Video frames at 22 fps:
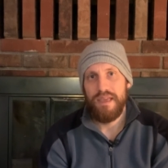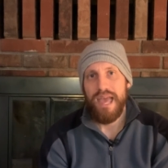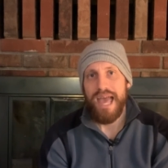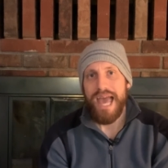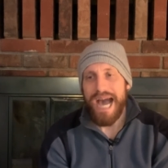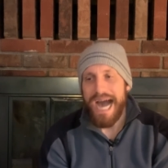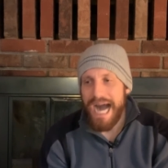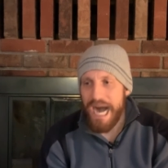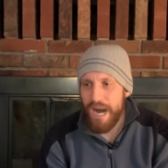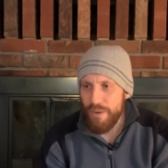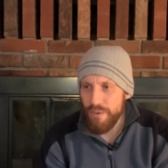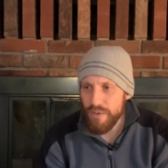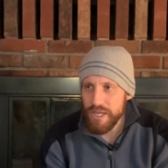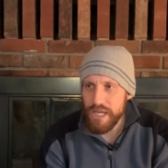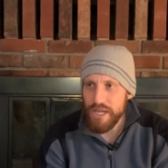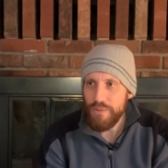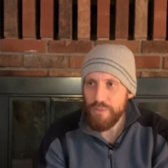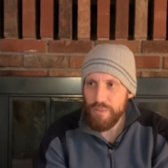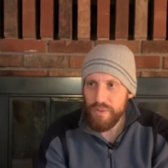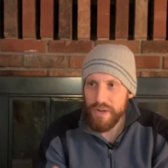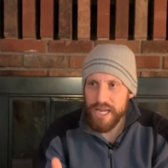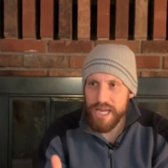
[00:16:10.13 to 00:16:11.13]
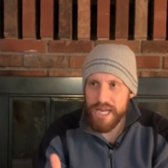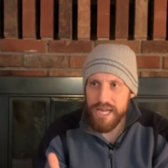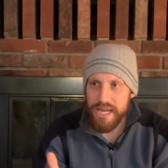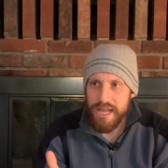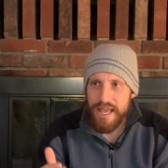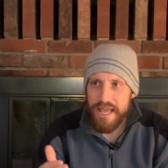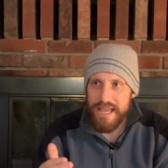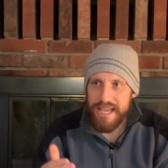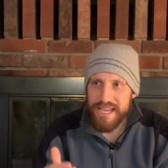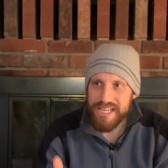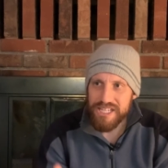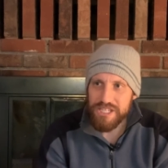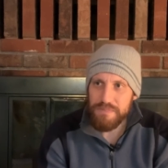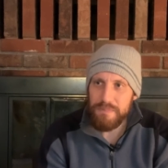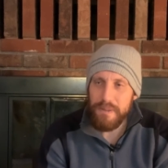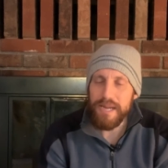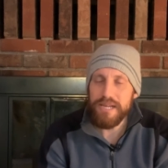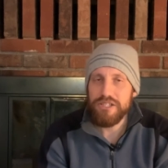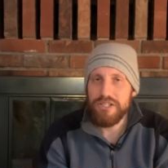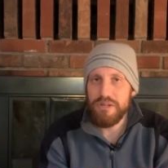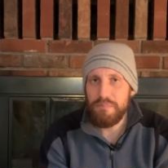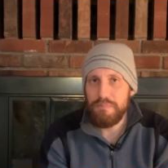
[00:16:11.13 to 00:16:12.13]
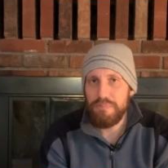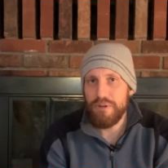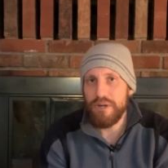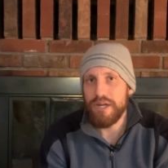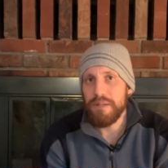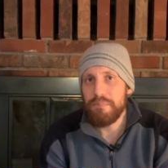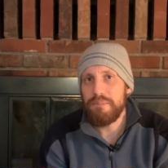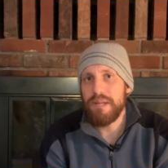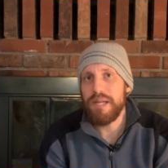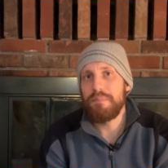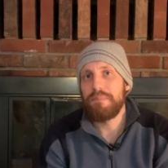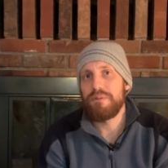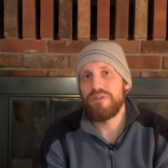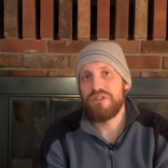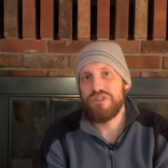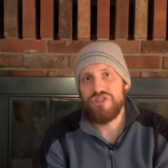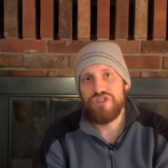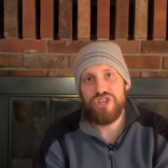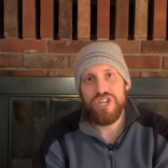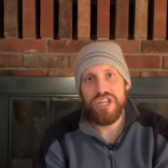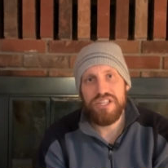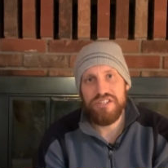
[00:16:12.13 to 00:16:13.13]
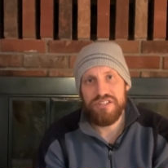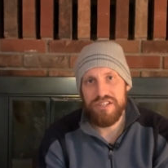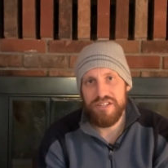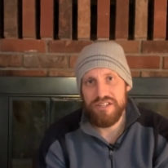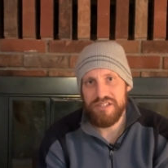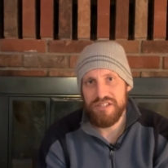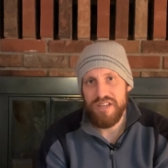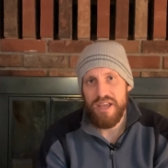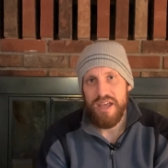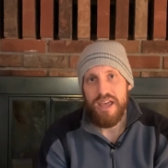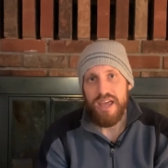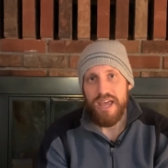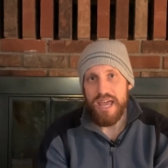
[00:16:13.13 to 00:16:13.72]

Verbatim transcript: How can we expect to bring people to Jesus